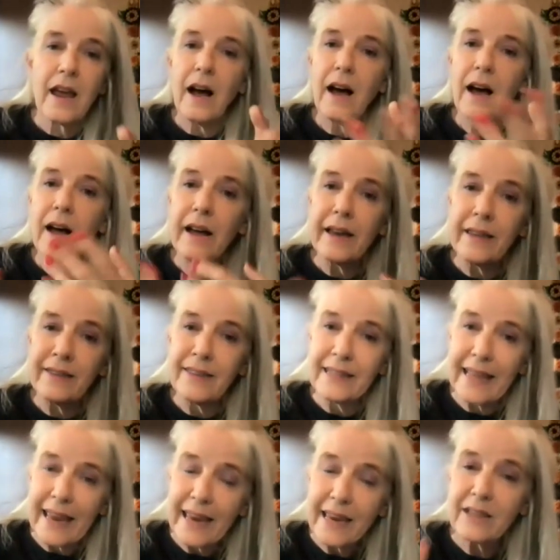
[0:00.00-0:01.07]
in the
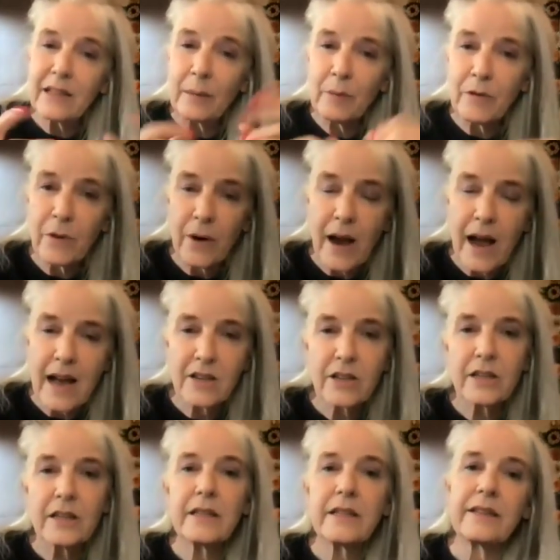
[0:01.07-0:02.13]
lake, some of her
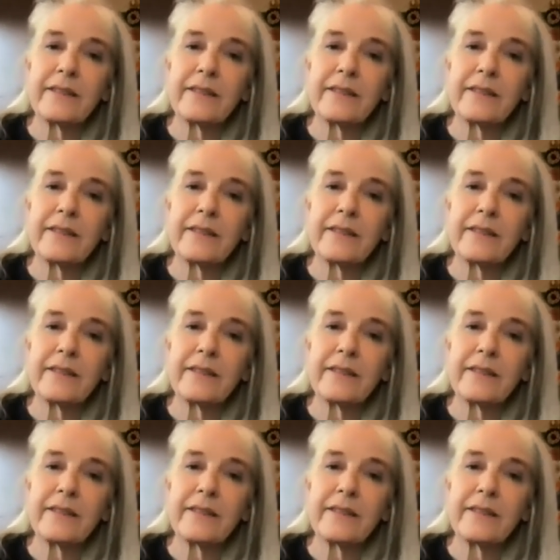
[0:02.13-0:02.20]
ashes.